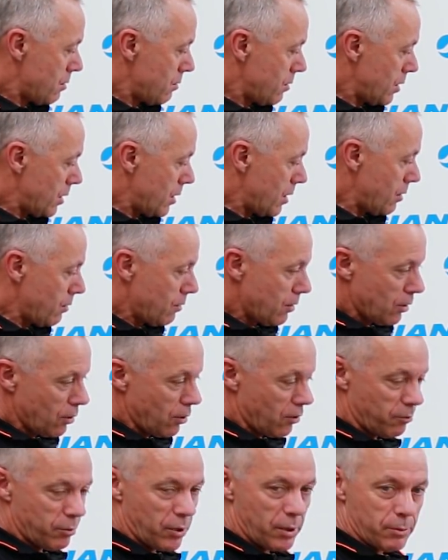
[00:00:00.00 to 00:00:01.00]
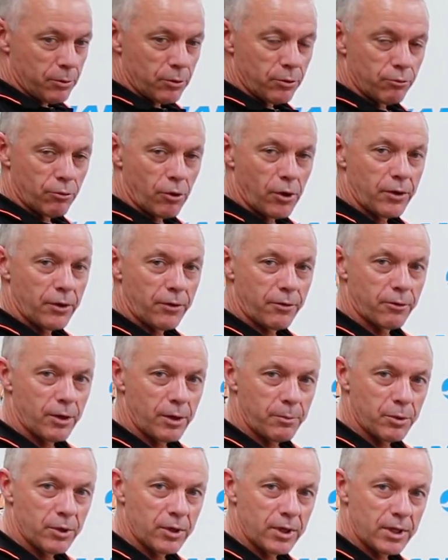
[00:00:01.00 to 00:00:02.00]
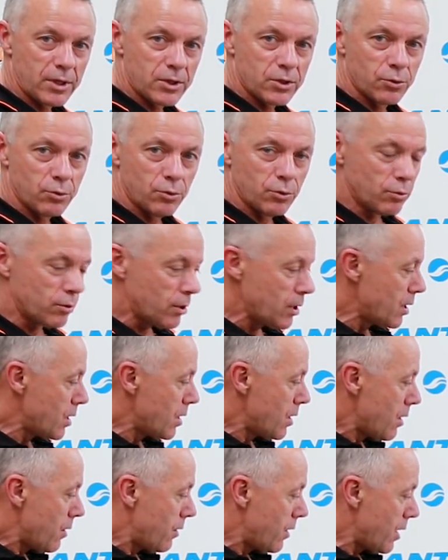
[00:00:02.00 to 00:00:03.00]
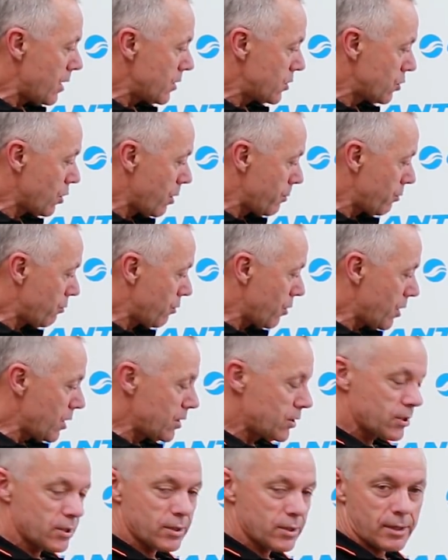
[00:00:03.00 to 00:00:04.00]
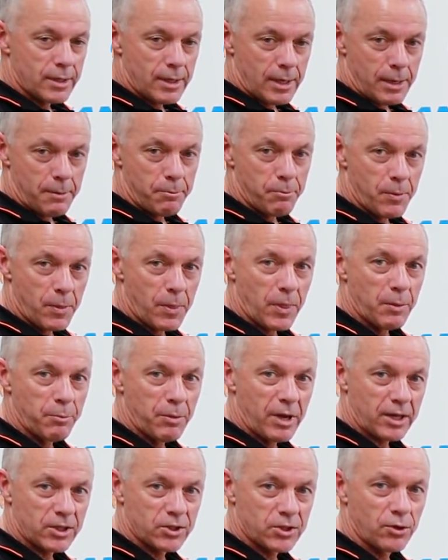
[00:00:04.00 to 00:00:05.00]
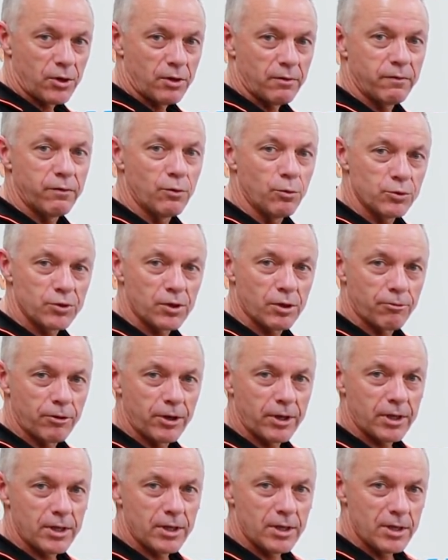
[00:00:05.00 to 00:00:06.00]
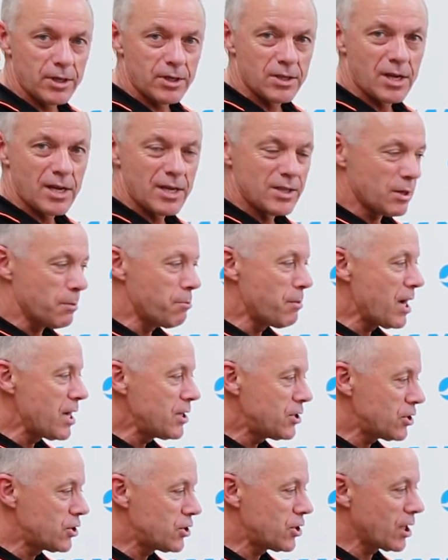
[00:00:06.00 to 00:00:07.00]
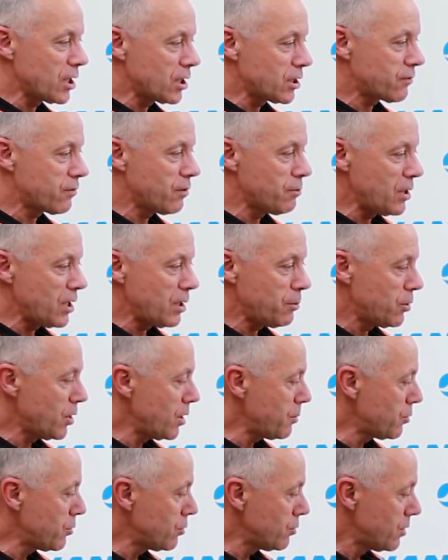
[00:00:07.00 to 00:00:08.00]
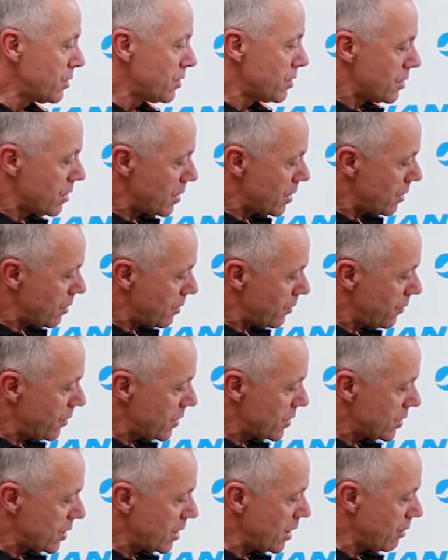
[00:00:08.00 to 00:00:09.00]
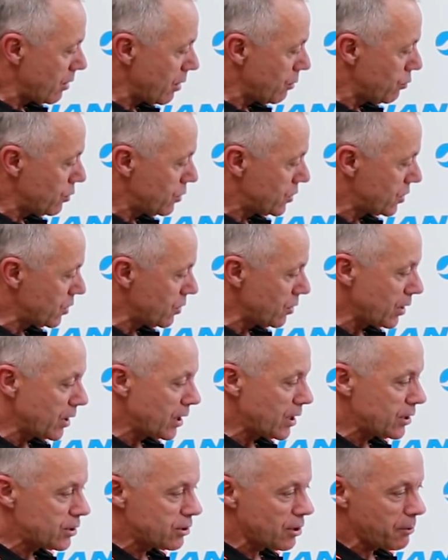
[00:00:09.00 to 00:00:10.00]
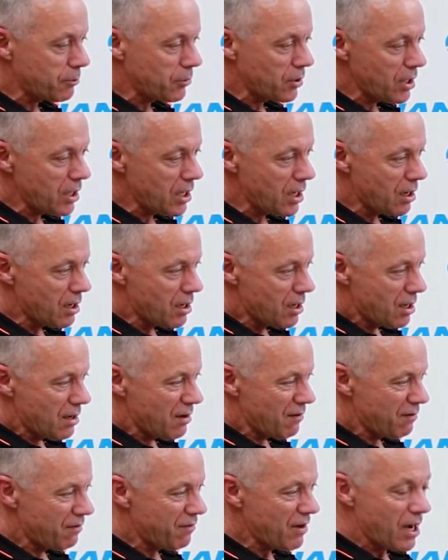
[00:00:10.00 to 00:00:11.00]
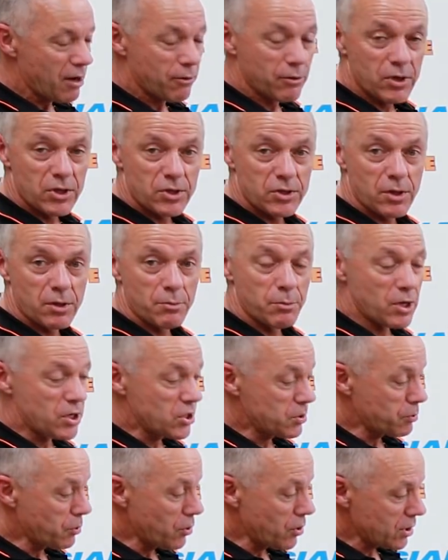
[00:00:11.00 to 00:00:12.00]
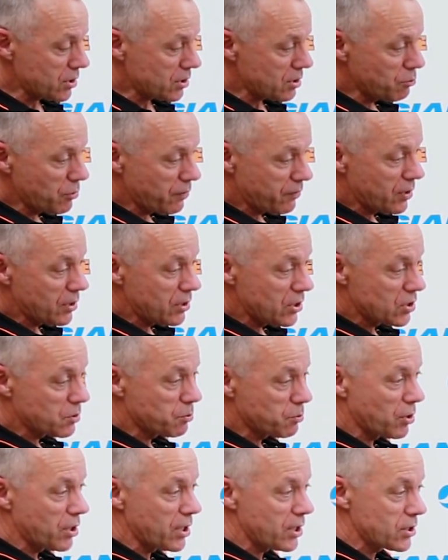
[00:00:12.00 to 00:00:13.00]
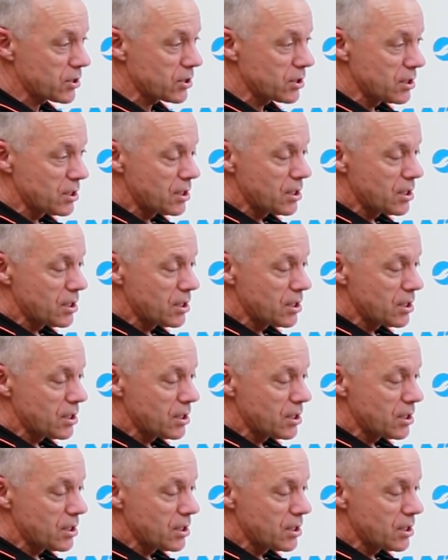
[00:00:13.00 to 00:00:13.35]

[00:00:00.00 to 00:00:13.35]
You know, a lot of people who ride the Three Peaks or those type of rides, the backside of Falls Creek is a major challenge for many people. This gearing would certainly get you up there far easier than most bikes, and with the disc brakes